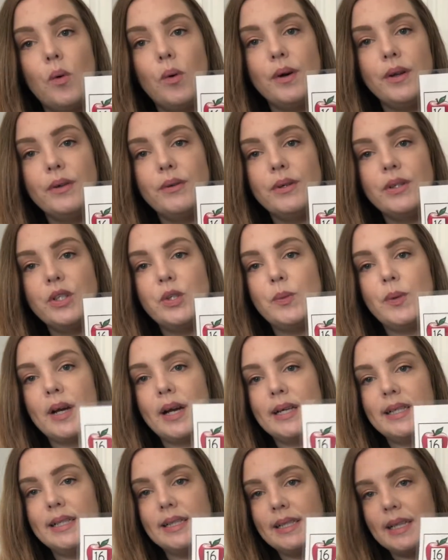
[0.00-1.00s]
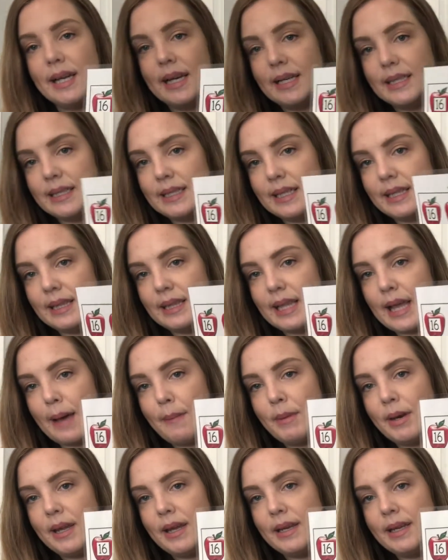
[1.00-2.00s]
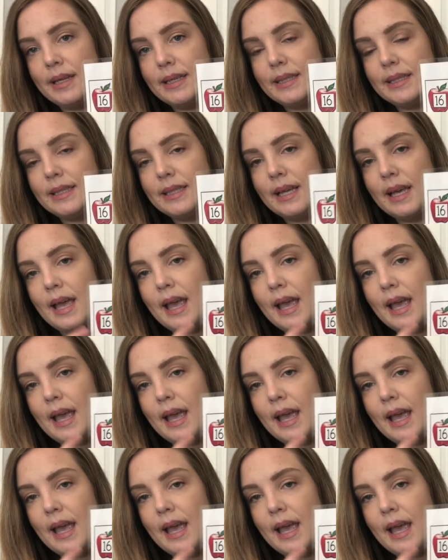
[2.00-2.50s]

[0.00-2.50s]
Or you can do what I did and laminate it,